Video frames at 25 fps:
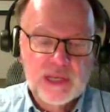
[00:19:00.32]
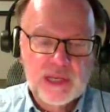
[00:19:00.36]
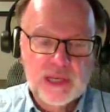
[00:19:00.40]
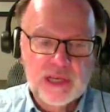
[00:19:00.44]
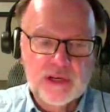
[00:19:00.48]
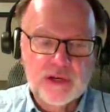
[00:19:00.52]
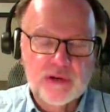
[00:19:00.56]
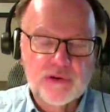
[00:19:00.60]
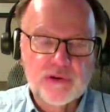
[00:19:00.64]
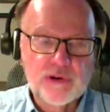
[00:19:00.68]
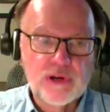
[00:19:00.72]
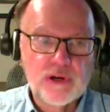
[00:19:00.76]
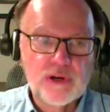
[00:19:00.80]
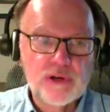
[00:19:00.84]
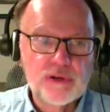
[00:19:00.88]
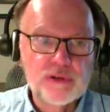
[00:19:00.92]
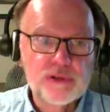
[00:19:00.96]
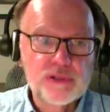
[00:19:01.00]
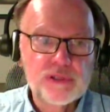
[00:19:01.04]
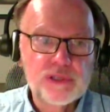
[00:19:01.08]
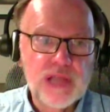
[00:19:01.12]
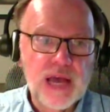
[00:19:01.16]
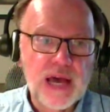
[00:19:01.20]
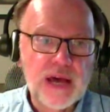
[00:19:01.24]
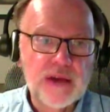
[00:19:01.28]
it
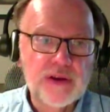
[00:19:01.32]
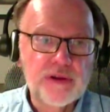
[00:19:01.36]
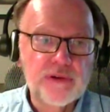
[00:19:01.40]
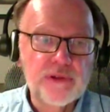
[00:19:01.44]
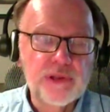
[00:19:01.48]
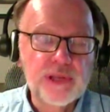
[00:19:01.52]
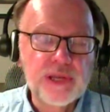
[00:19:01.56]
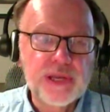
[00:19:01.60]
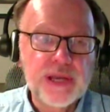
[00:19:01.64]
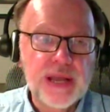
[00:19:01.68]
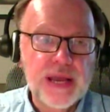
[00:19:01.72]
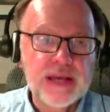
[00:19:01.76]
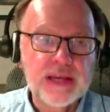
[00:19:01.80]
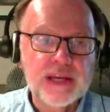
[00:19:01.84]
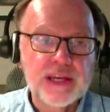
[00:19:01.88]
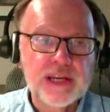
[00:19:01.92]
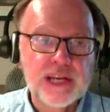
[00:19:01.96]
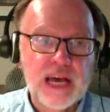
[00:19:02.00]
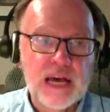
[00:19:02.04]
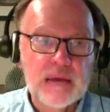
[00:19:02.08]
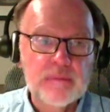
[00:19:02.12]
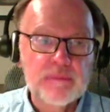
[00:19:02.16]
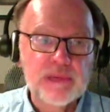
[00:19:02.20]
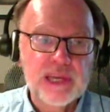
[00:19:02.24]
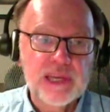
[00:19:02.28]
grows not only in
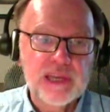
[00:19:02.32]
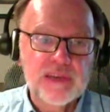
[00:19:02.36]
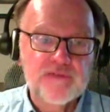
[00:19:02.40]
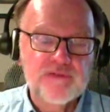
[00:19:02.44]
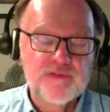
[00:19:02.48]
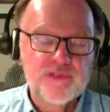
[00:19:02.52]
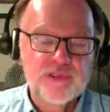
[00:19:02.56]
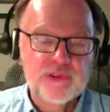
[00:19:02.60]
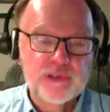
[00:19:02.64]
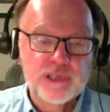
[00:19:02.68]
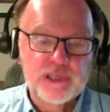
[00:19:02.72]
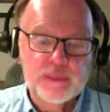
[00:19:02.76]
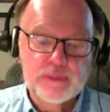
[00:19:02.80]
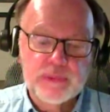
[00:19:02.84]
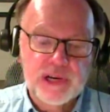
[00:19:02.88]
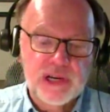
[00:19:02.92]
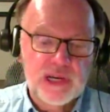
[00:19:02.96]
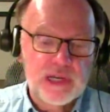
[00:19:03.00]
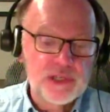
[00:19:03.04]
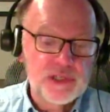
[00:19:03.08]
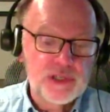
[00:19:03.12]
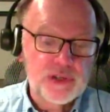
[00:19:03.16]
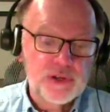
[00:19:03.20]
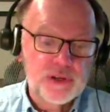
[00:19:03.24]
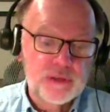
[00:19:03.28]
economic influence, but
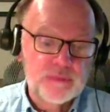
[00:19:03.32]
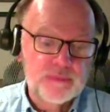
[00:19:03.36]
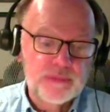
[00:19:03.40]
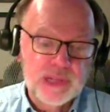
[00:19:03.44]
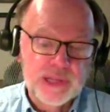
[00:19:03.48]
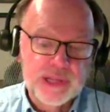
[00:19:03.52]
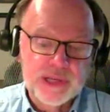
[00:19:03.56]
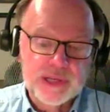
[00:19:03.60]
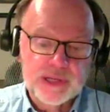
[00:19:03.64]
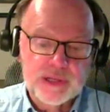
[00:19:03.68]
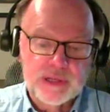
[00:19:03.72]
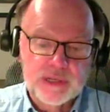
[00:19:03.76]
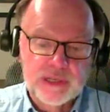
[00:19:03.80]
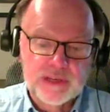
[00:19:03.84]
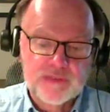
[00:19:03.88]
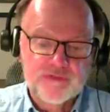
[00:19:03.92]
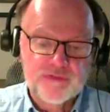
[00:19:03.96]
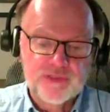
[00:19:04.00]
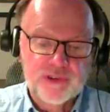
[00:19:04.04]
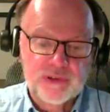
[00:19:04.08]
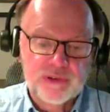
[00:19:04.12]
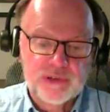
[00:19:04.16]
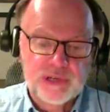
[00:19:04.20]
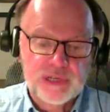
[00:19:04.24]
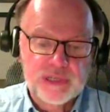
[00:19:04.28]
also in political
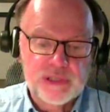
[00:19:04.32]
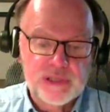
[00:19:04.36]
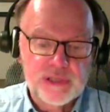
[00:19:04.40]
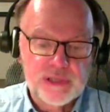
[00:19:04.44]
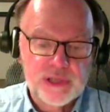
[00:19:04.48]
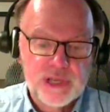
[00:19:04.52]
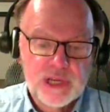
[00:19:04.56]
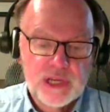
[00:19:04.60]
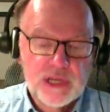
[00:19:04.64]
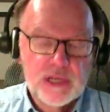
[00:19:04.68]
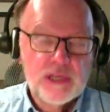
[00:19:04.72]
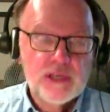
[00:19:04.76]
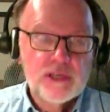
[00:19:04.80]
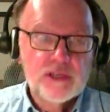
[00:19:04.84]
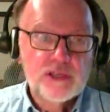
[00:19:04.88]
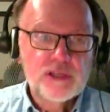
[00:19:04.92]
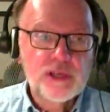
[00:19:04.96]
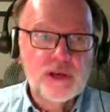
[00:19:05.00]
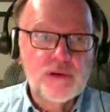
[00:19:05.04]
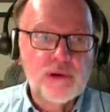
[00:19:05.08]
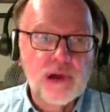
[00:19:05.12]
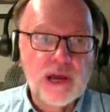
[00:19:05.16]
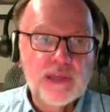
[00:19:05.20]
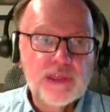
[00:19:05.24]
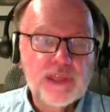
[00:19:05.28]
influence.
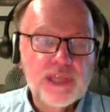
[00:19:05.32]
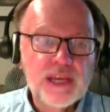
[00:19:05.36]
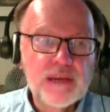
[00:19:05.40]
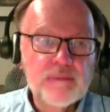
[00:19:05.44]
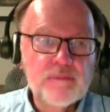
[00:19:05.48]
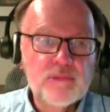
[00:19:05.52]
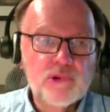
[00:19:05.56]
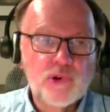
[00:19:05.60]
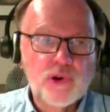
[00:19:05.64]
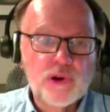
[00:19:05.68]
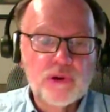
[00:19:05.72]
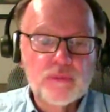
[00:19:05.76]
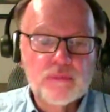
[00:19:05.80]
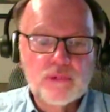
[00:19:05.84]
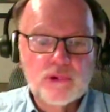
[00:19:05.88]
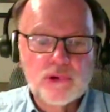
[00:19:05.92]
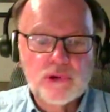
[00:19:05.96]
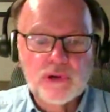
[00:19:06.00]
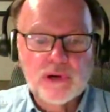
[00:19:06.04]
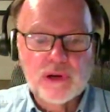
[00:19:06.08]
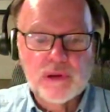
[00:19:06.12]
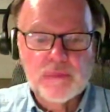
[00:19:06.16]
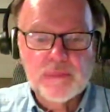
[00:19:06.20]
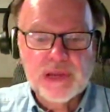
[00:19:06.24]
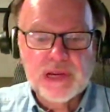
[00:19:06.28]
So I think more and
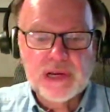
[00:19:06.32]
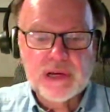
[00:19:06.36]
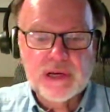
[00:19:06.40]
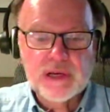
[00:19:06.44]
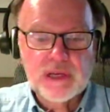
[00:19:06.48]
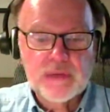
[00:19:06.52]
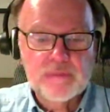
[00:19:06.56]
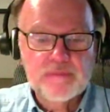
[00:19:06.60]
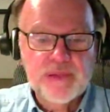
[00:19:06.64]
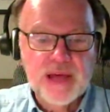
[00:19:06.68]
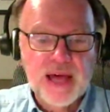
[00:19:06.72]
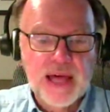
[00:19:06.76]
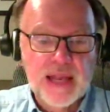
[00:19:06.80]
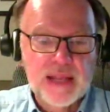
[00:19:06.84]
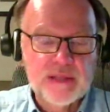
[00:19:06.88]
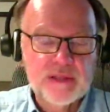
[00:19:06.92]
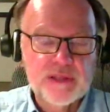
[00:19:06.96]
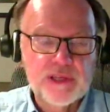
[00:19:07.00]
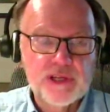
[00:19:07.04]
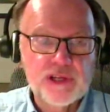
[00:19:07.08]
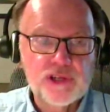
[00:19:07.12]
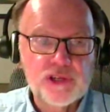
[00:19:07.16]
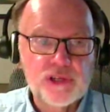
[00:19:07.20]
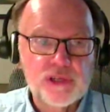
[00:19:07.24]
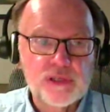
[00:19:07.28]
more American
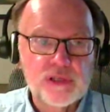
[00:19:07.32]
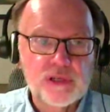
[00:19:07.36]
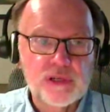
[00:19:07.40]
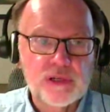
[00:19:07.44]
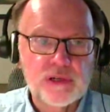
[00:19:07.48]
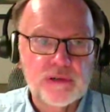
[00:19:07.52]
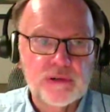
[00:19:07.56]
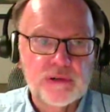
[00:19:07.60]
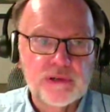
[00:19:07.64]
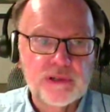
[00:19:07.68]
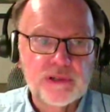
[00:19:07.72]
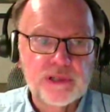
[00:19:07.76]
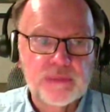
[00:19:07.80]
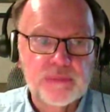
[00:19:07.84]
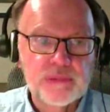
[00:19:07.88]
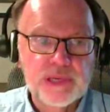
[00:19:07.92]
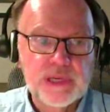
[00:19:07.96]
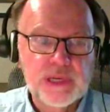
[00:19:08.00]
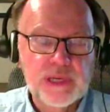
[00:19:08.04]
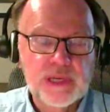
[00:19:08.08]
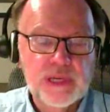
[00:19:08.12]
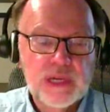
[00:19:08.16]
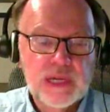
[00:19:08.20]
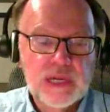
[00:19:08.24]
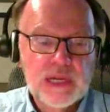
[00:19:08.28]
politicians are going to
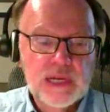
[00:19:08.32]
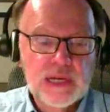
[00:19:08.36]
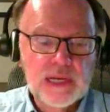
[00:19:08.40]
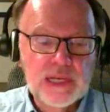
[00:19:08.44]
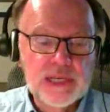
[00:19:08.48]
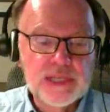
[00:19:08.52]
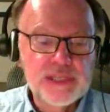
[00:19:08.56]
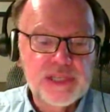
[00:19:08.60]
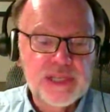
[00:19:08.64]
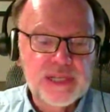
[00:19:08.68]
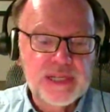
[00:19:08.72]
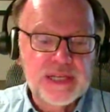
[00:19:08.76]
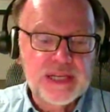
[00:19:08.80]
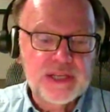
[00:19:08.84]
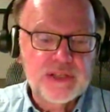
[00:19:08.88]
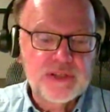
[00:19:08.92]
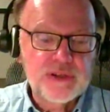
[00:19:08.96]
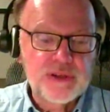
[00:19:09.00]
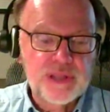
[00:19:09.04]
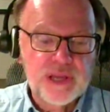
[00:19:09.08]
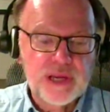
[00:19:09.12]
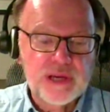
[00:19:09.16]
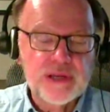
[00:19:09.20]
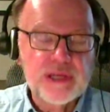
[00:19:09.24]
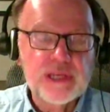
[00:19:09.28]
be listening
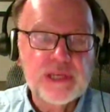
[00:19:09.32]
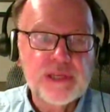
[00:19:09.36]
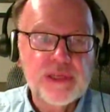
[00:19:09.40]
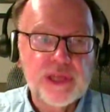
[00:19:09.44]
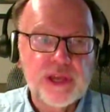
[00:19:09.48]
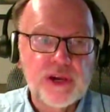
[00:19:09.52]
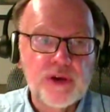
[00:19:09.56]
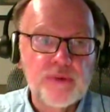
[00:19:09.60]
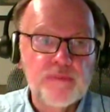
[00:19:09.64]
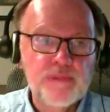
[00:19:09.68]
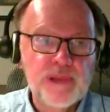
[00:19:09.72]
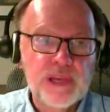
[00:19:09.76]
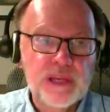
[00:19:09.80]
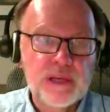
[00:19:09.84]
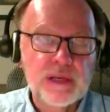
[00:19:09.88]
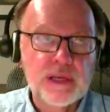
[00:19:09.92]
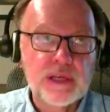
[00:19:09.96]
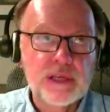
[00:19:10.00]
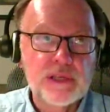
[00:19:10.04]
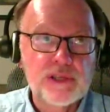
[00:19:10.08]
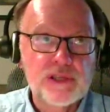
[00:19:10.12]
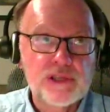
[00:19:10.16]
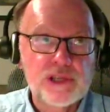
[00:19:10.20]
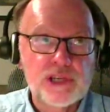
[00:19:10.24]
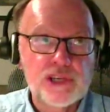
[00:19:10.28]
to their Ethiopian
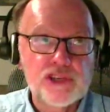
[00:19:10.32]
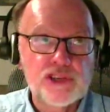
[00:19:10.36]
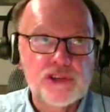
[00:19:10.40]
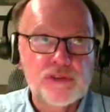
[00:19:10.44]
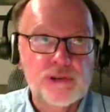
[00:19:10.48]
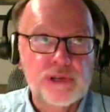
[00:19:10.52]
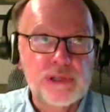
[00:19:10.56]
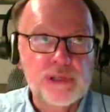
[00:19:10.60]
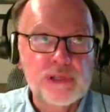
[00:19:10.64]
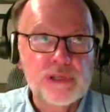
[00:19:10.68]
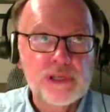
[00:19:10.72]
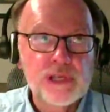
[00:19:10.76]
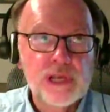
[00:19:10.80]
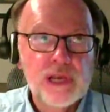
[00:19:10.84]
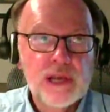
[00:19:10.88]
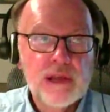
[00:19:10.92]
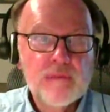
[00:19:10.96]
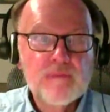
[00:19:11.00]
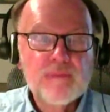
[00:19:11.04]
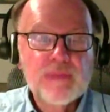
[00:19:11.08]
constituents.